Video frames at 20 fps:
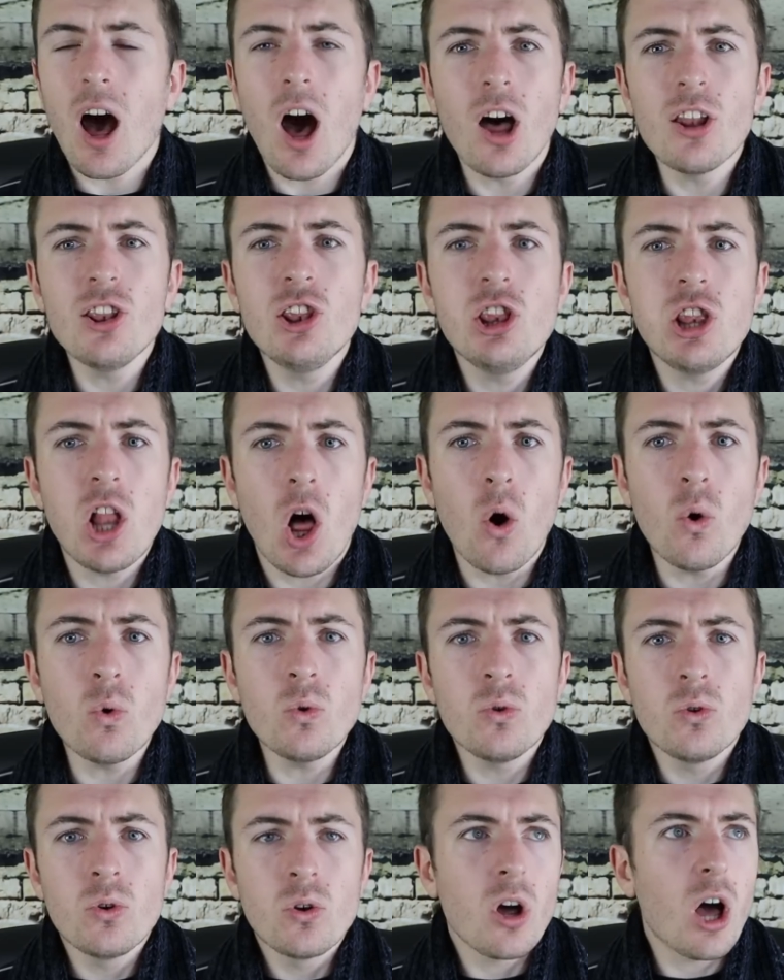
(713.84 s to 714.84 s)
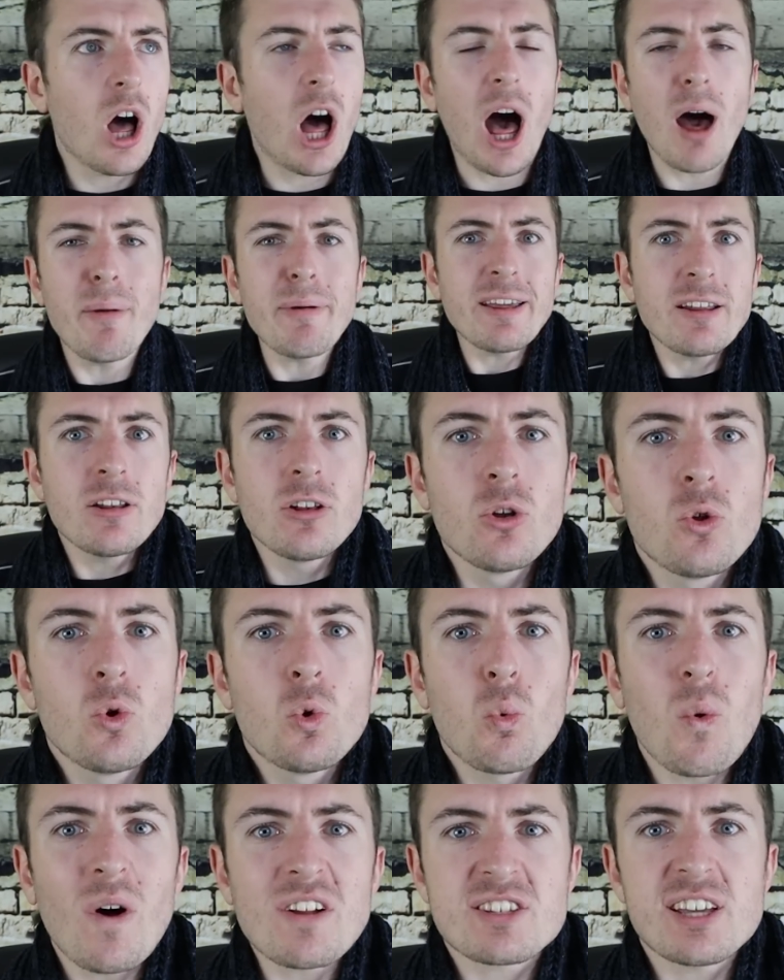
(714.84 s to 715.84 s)
on loan? I mean,
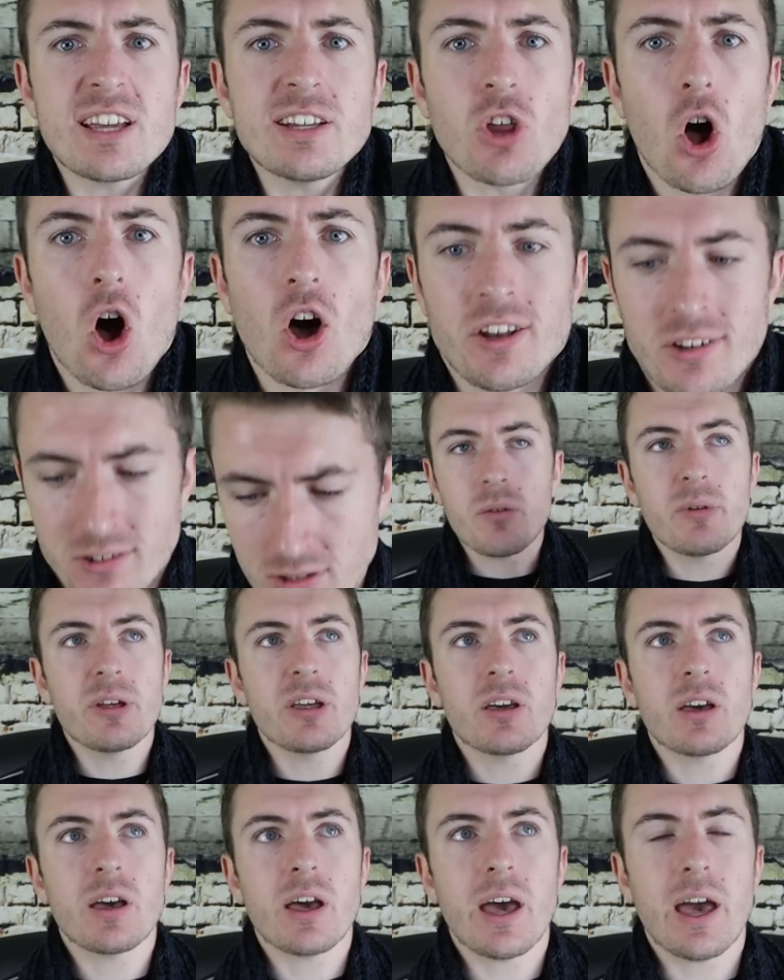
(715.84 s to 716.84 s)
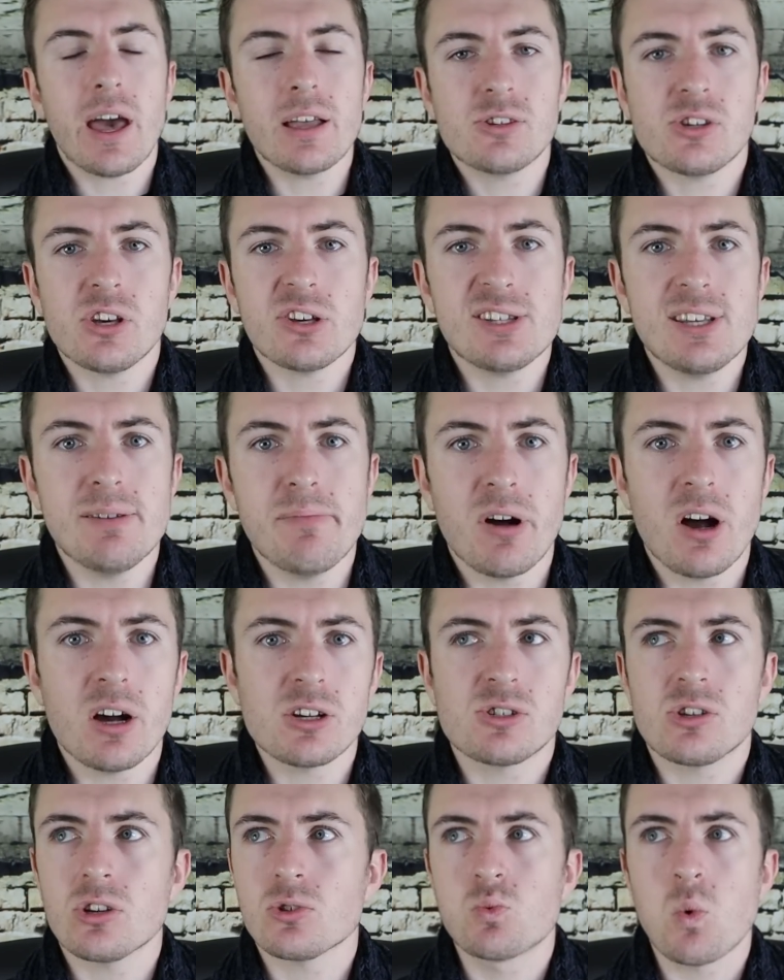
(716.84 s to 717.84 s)
what's he done? I mean, Jesse
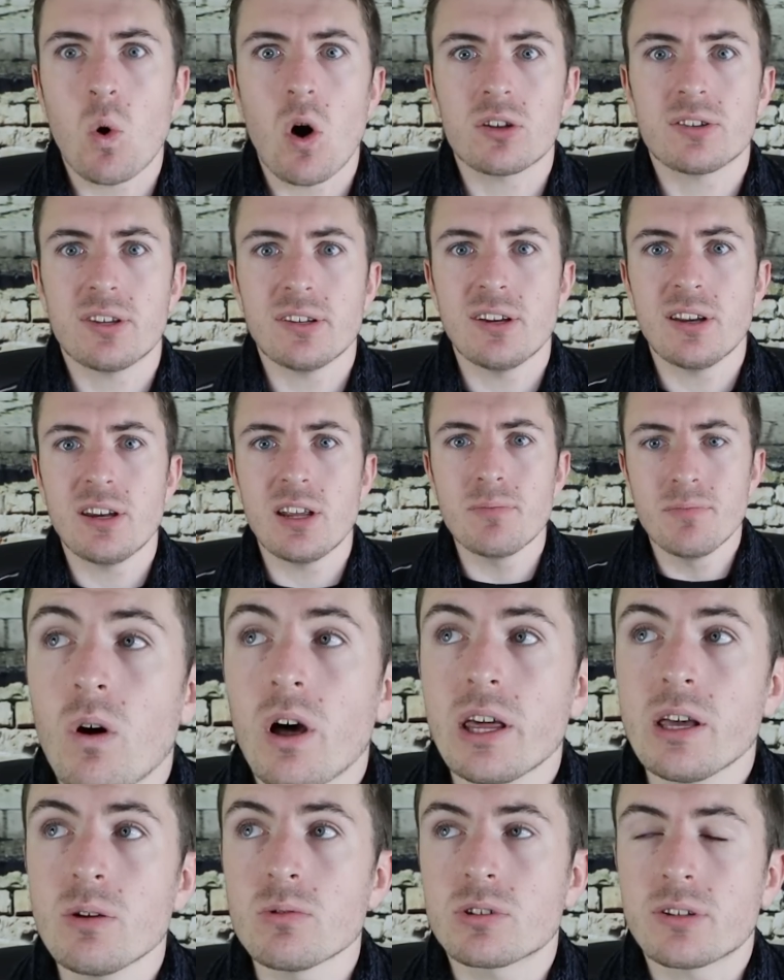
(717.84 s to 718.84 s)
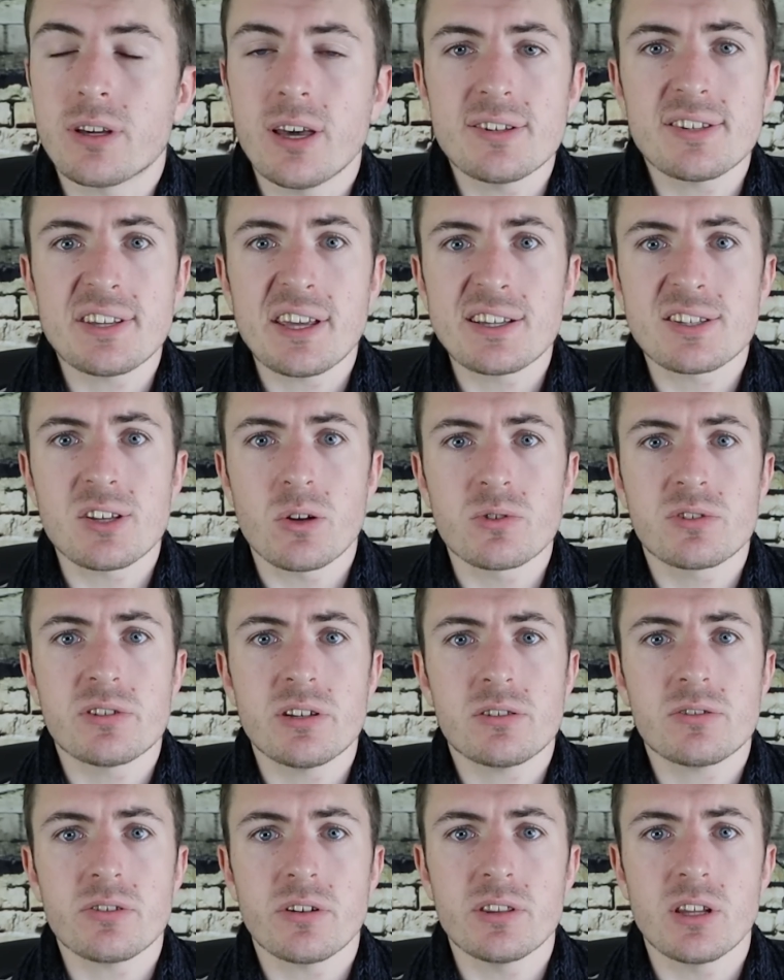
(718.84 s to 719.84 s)
Marsh just walked in on him while he was kissing his own
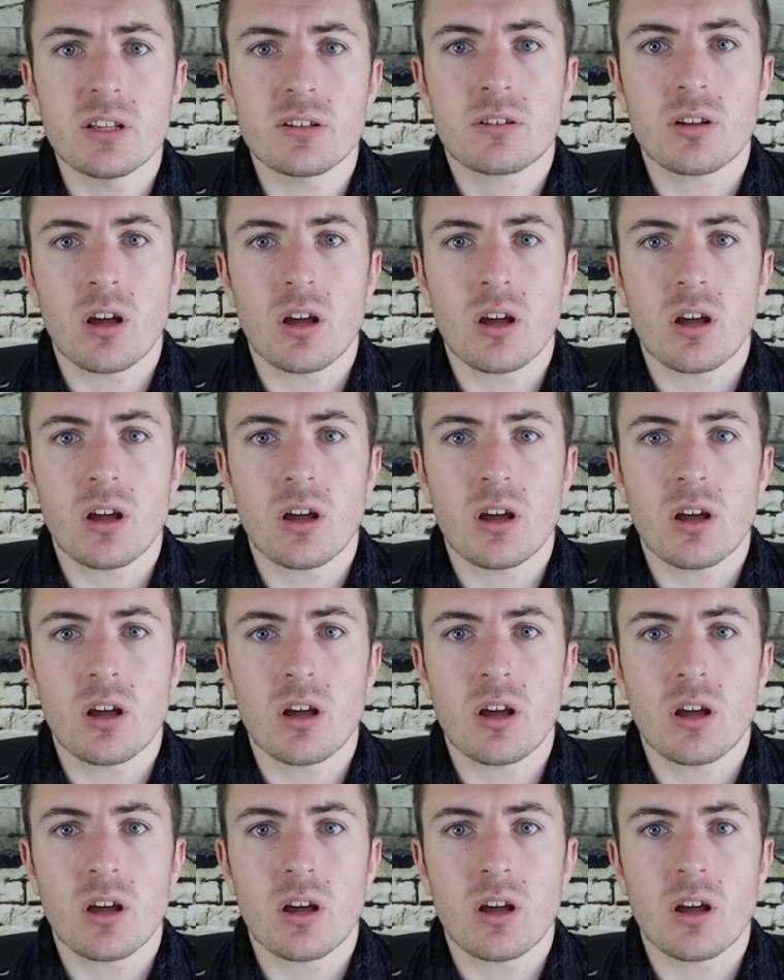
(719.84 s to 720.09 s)
sister in the